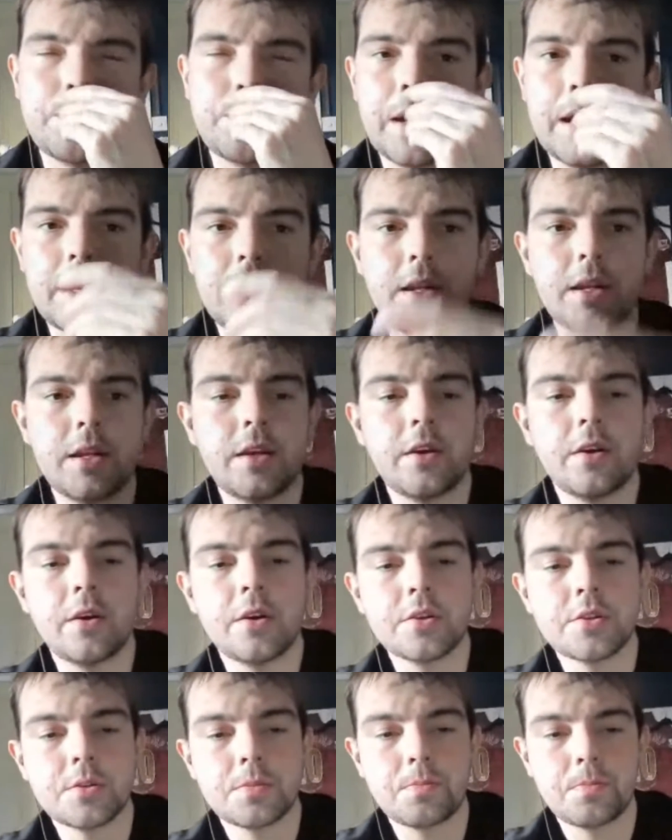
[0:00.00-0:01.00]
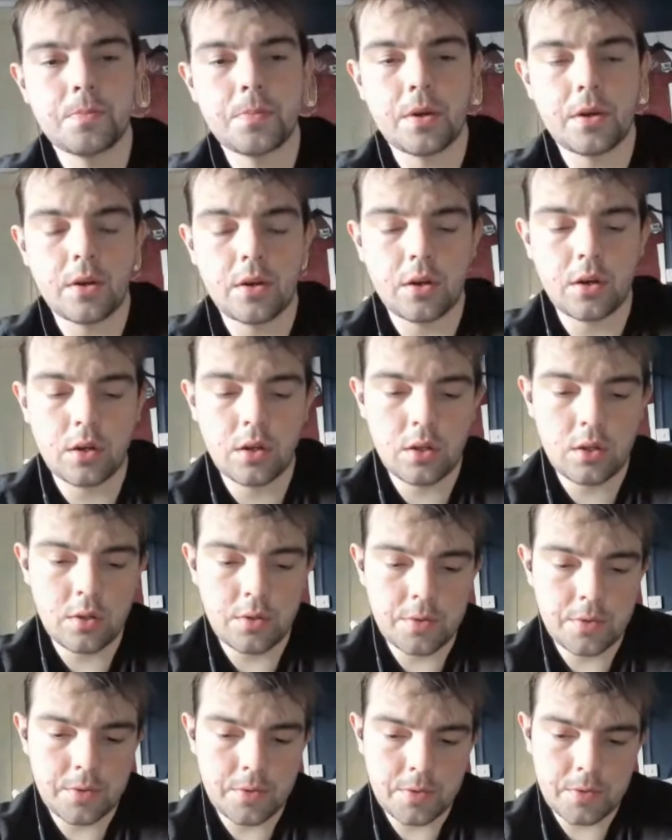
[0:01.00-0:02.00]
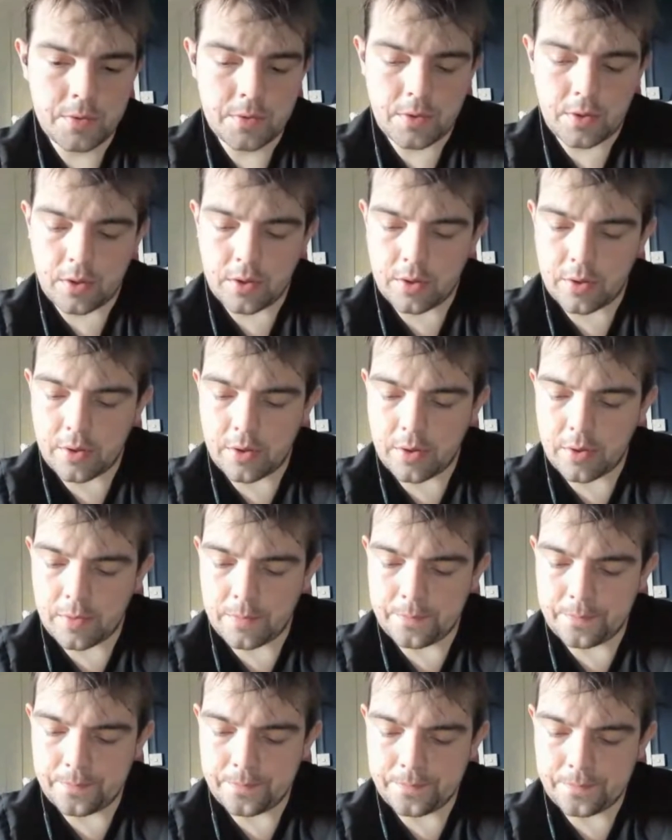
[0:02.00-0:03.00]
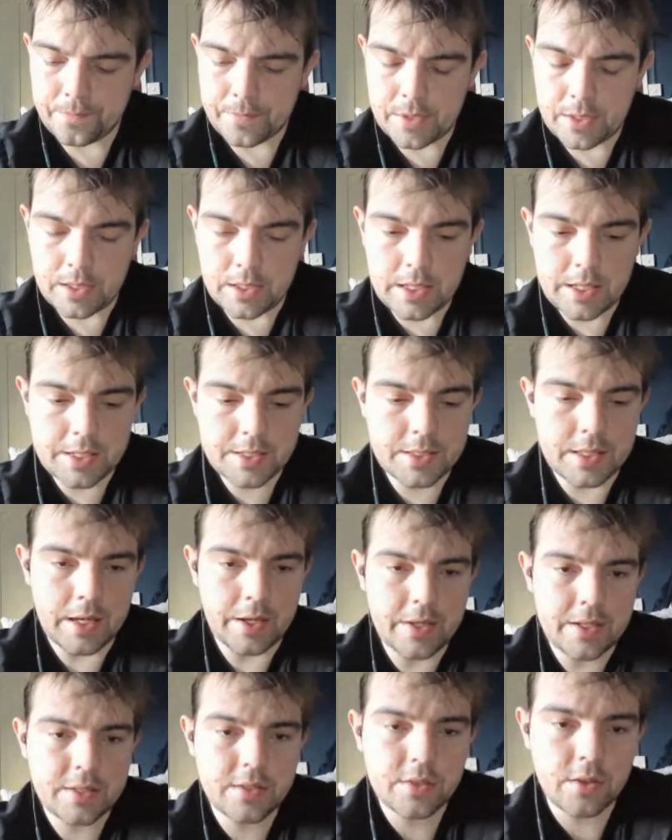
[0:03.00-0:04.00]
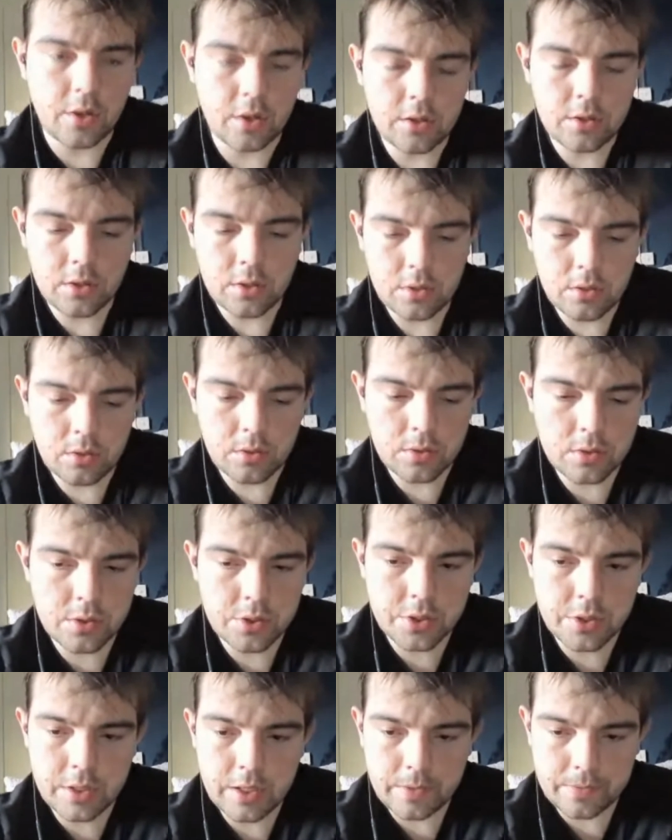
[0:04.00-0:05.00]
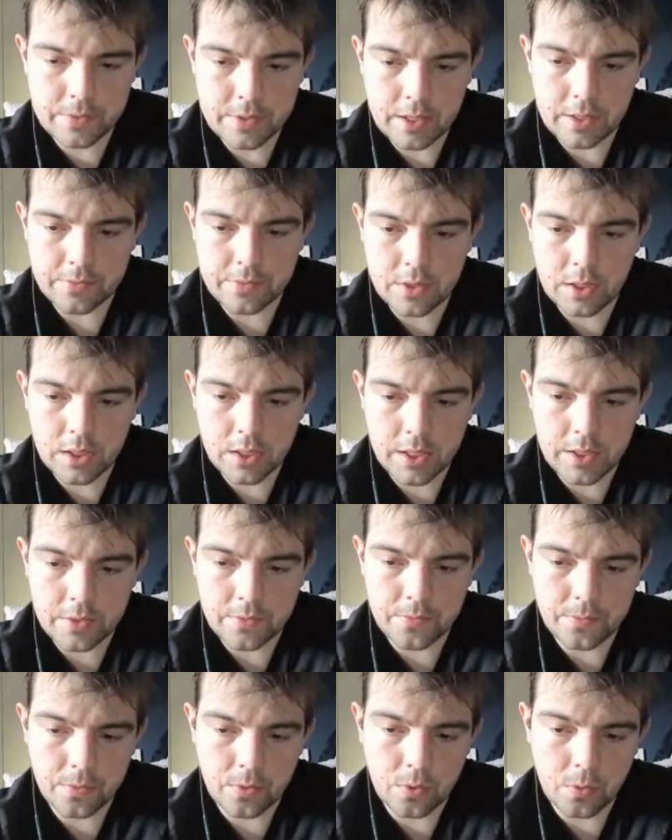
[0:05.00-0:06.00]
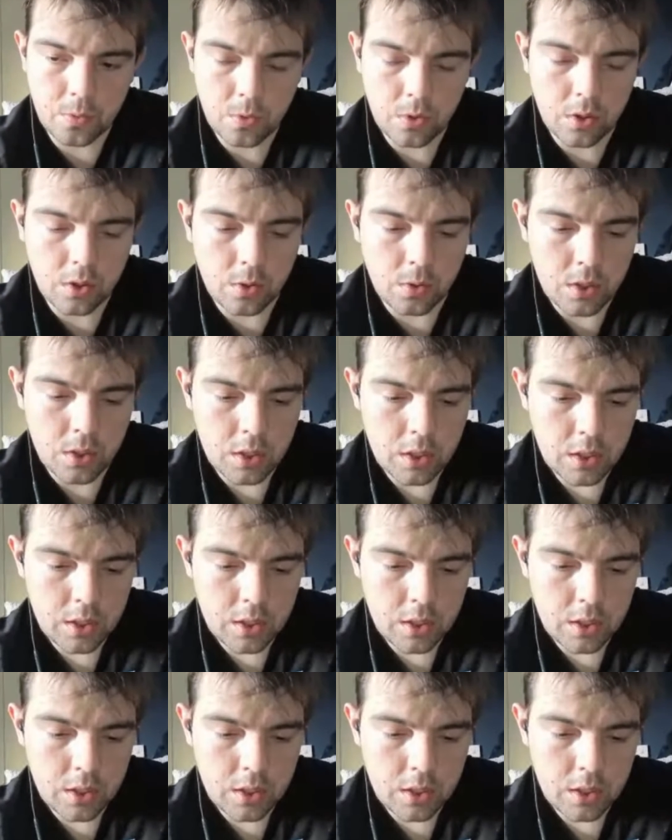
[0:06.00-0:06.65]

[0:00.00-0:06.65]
pain in the ass, but at least now it's done. I shouldn't have to have that again for a while.